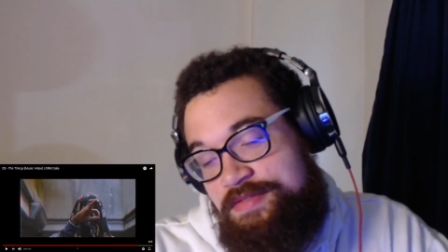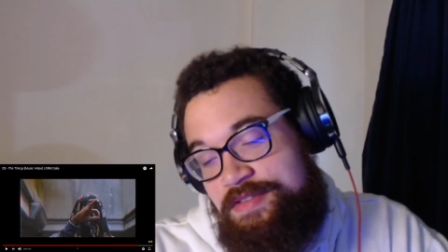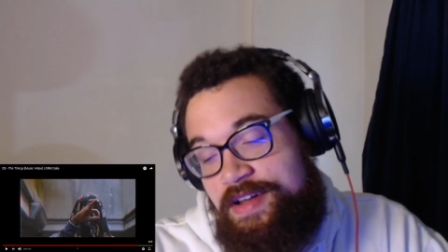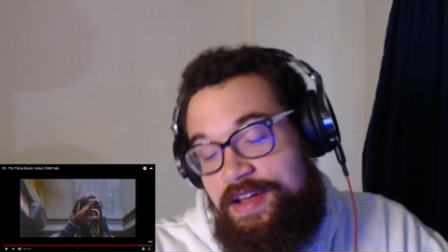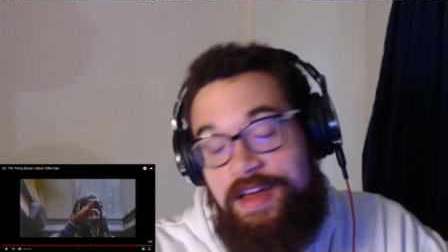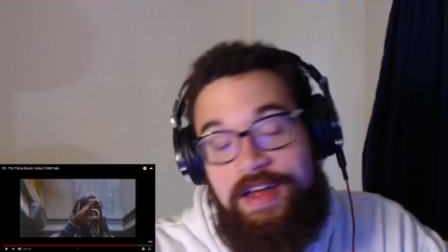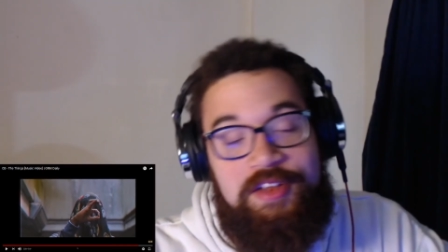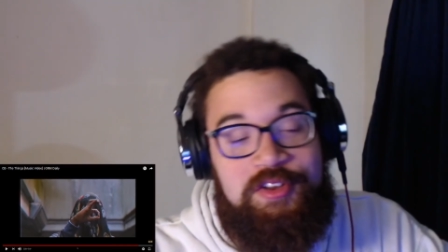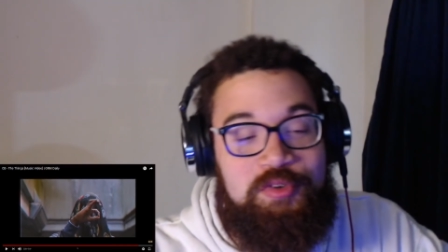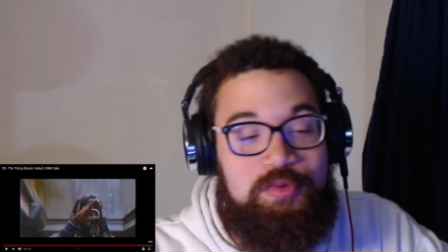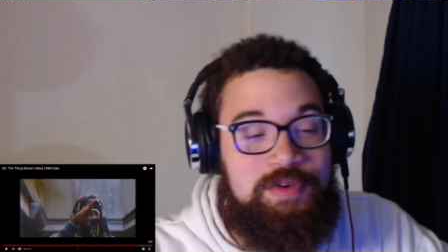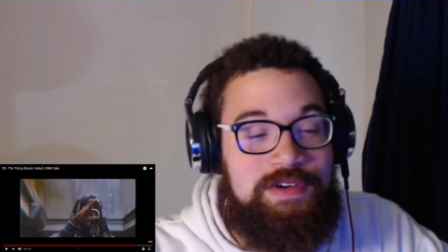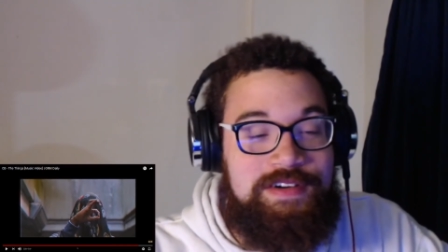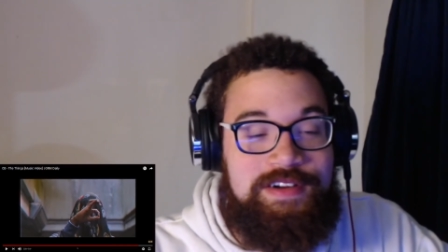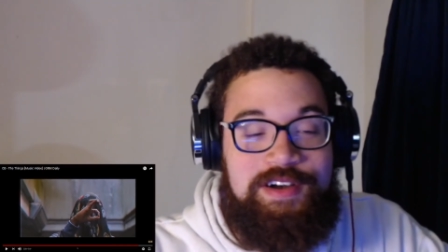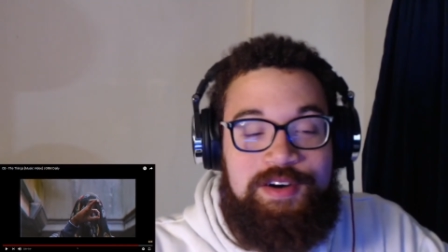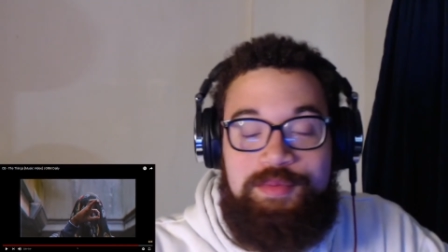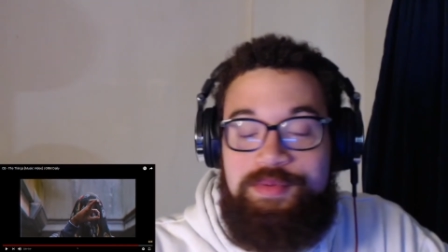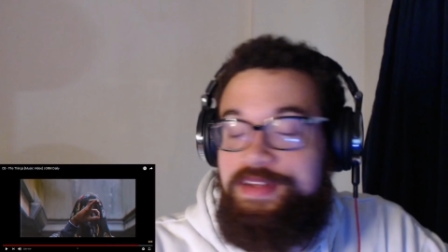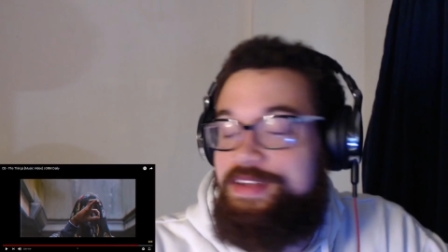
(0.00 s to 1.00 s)
I got a new
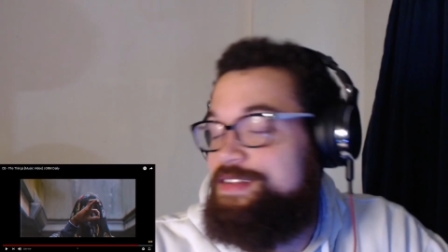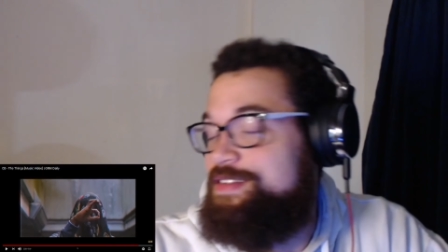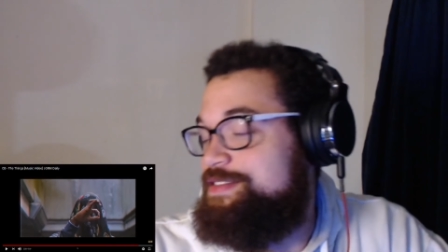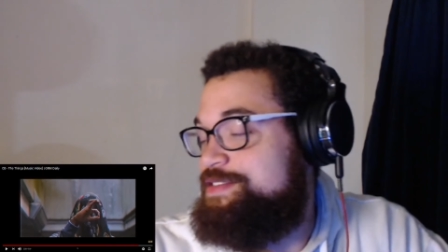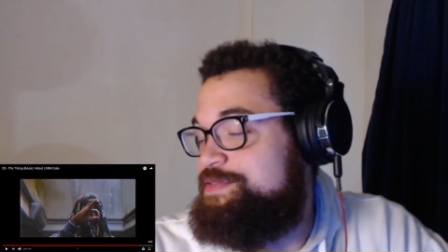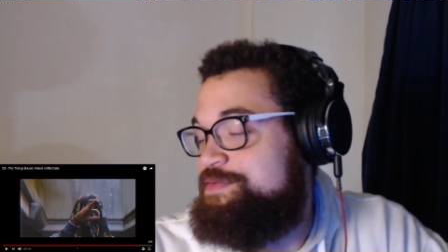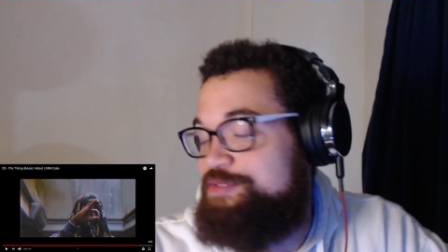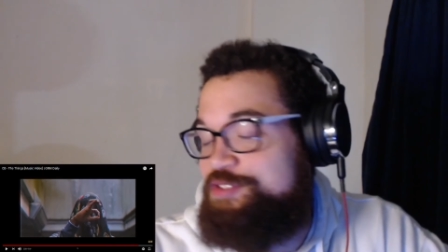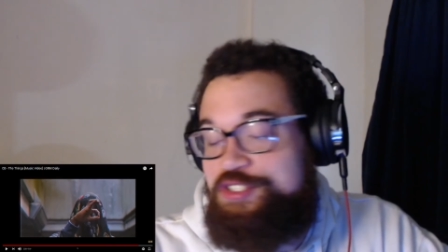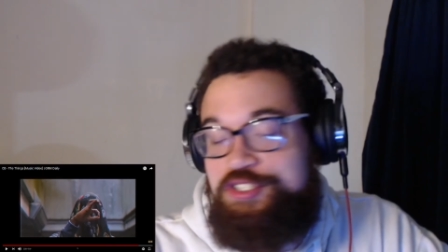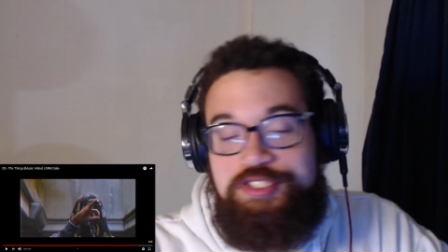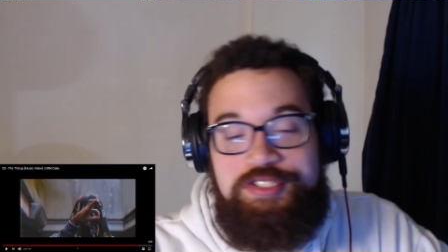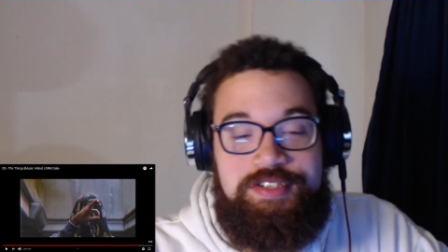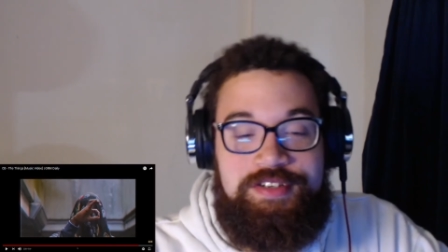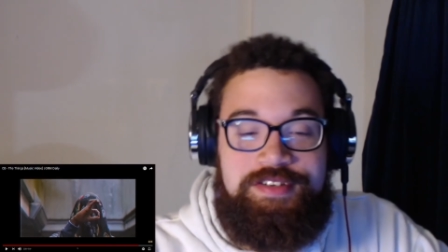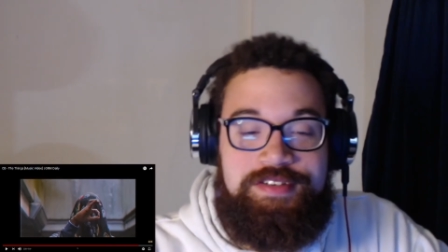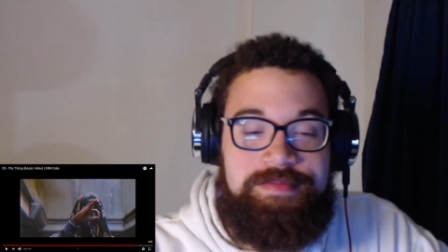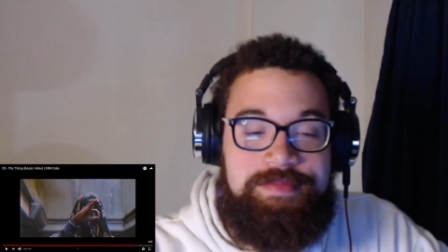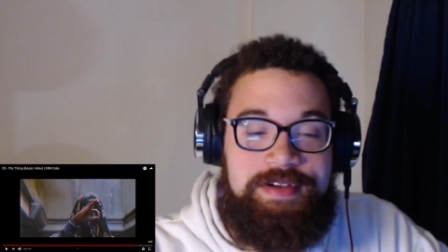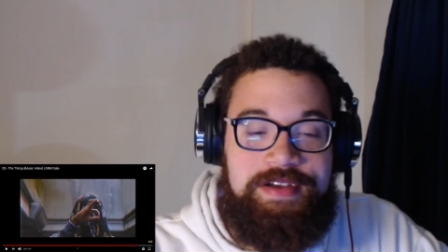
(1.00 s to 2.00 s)
workout playlist for
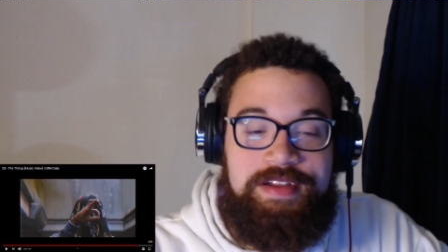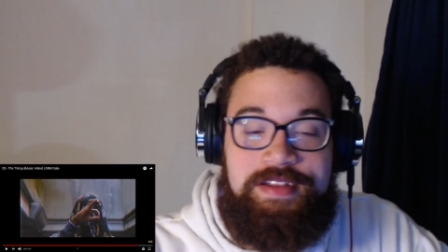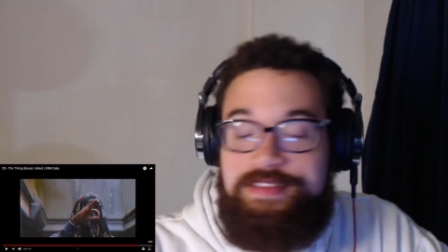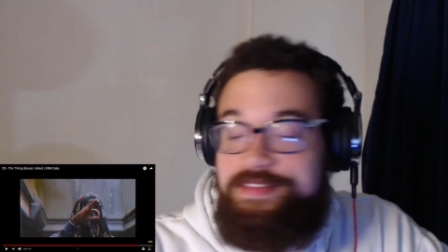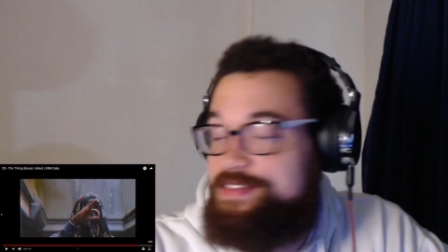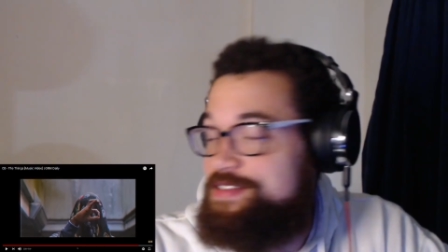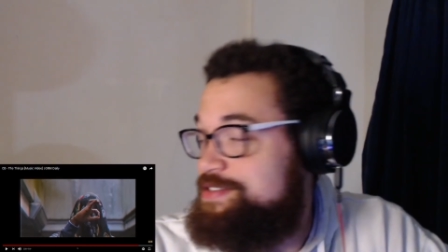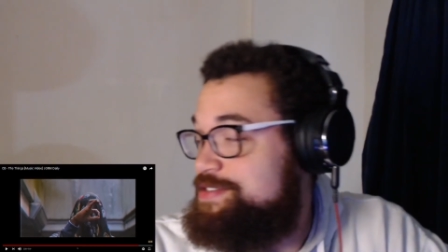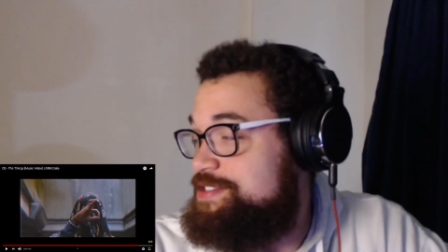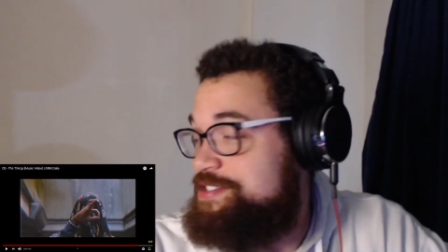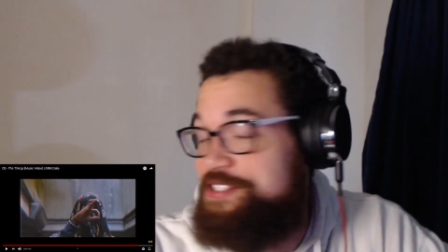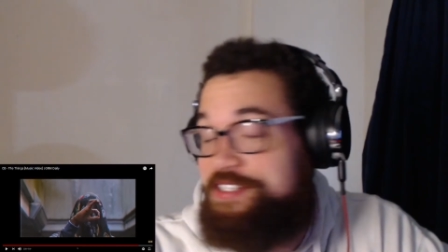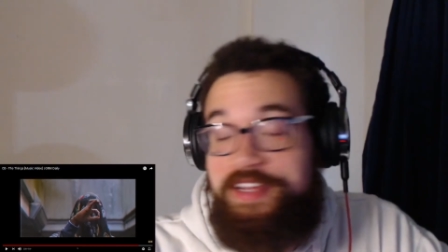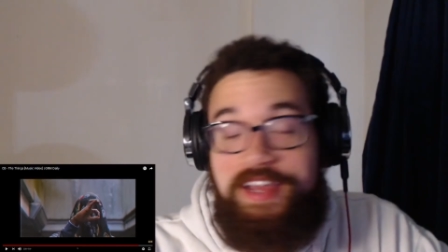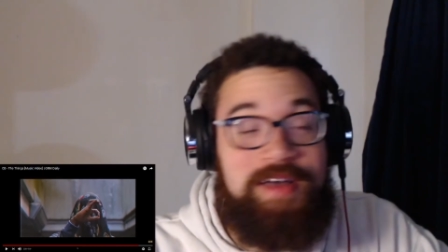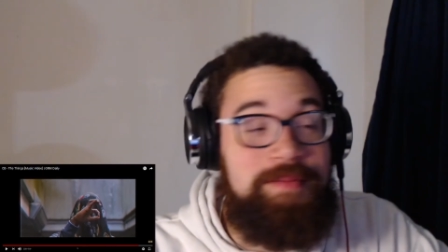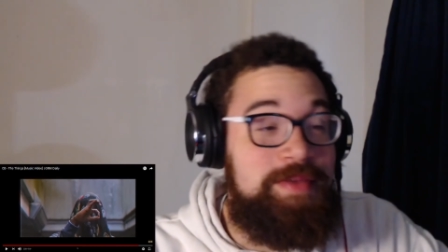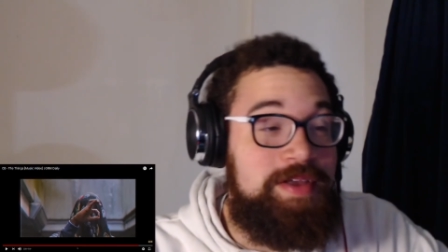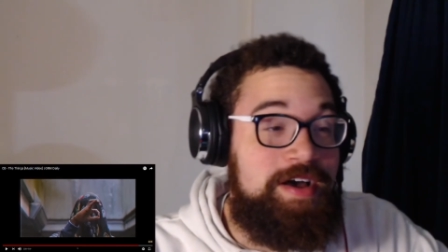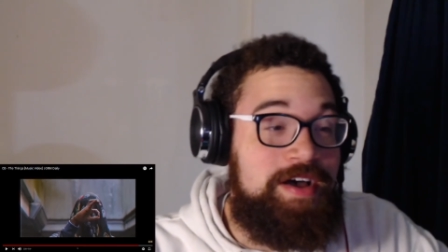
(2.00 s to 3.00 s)
sure, man. This, this shit
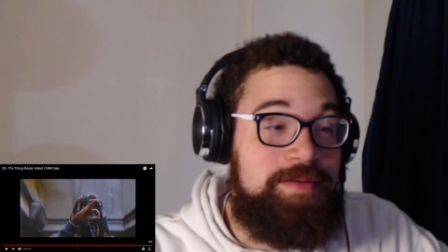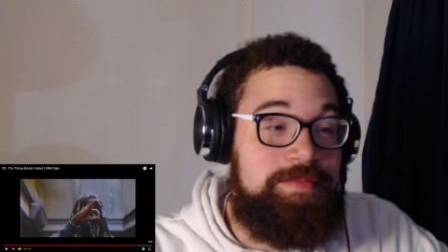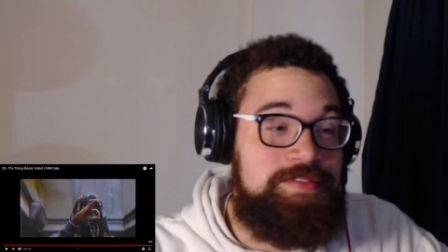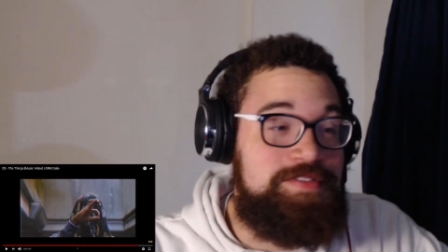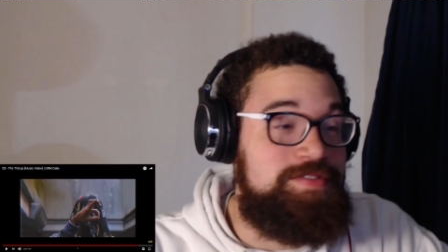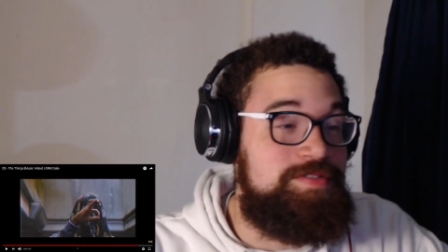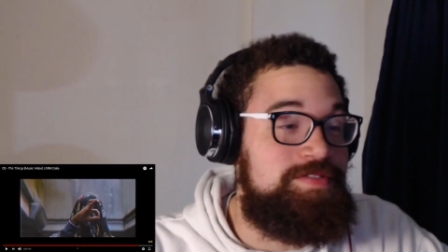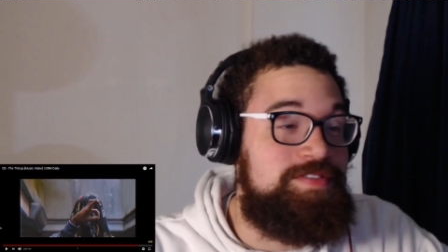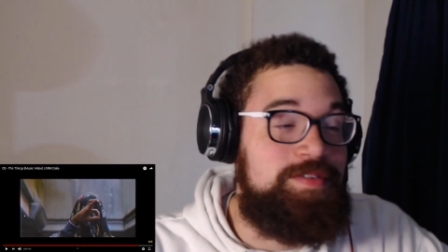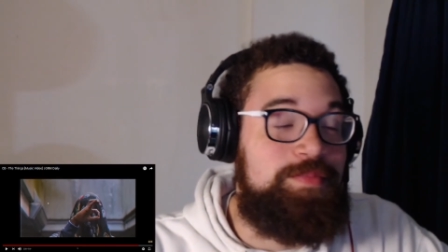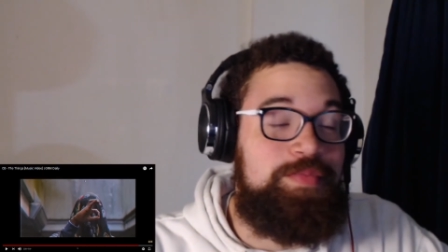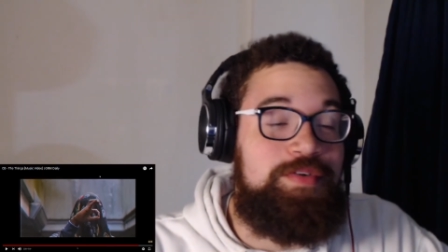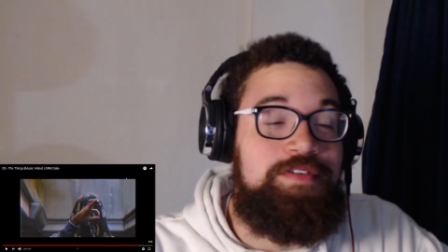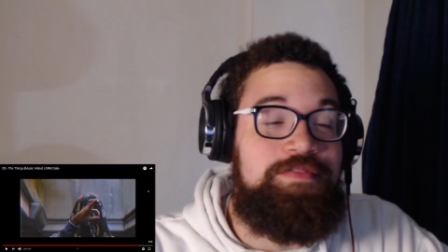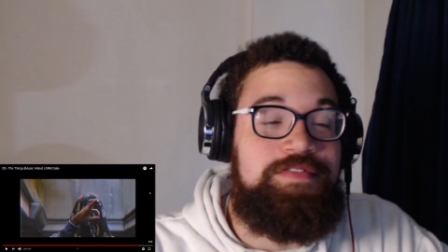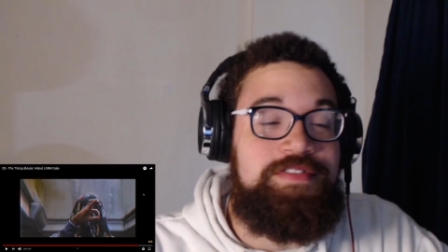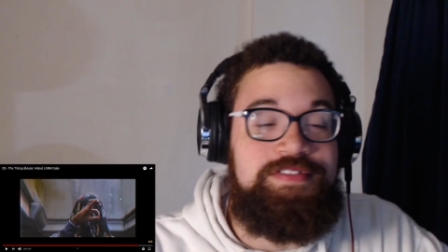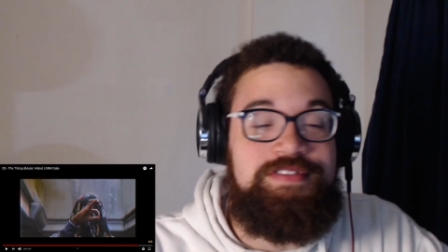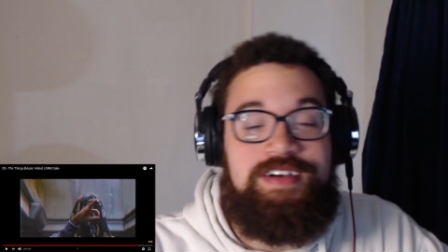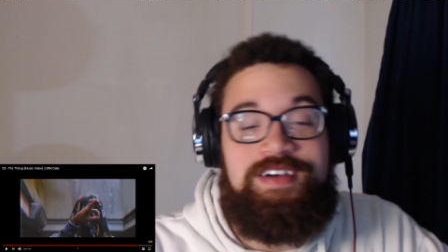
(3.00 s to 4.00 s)
got me hyped. This was the
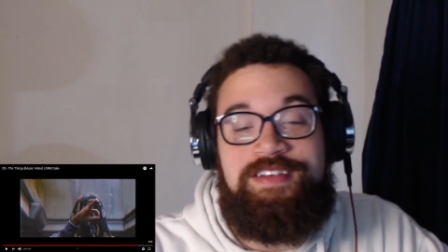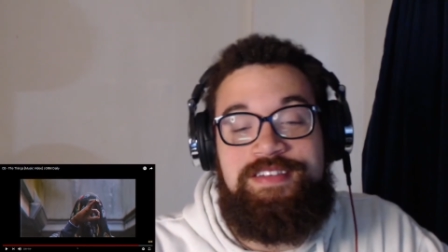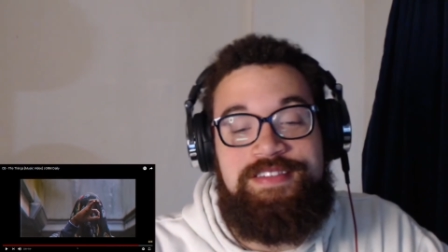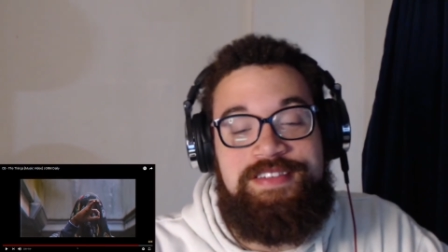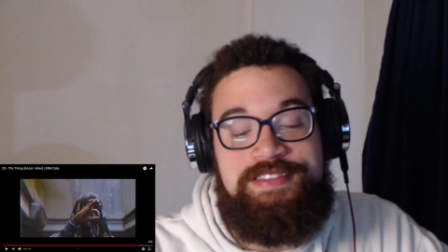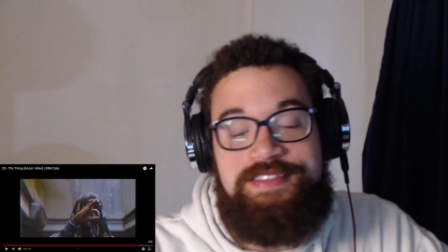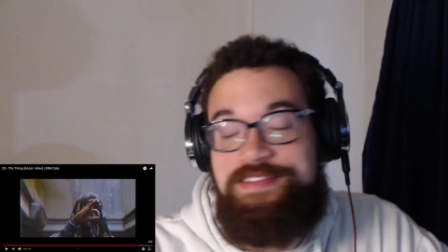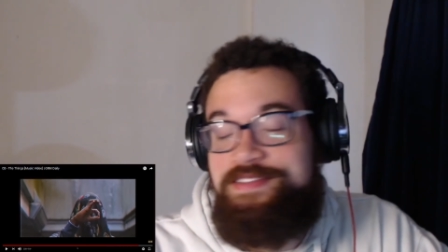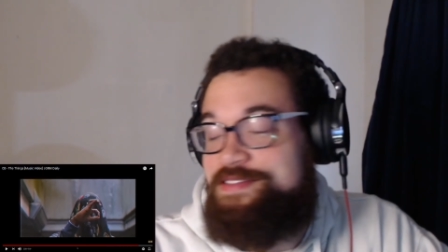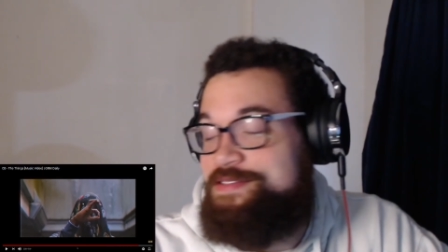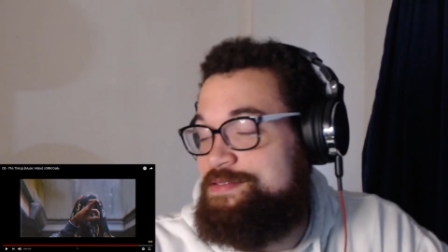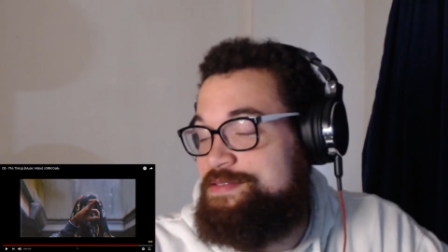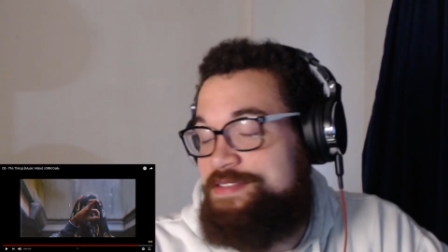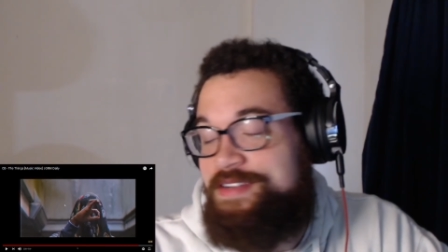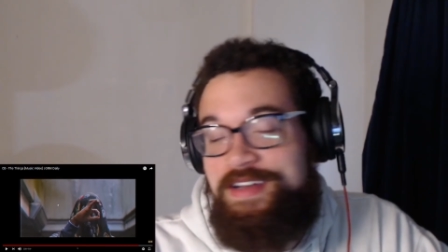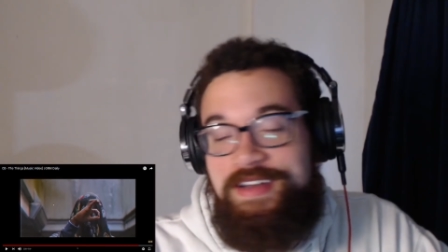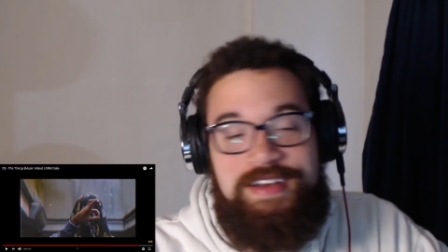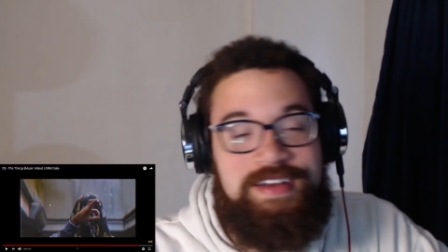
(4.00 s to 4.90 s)
perfect song to listen to.